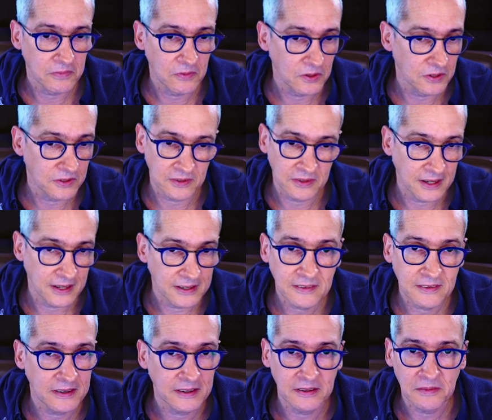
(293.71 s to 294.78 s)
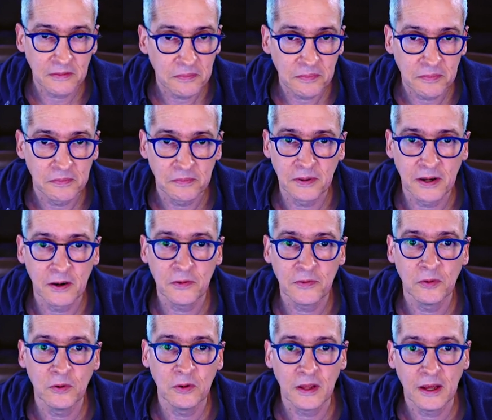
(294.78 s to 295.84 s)
which is nice and
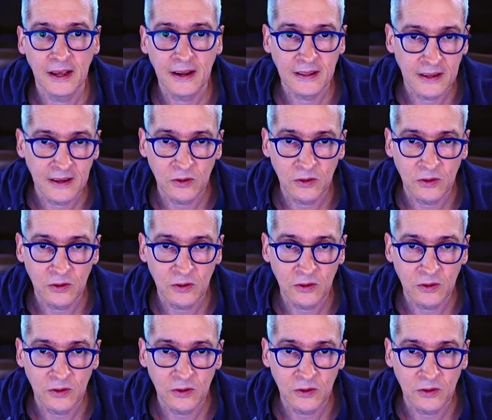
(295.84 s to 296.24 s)
powerful, and they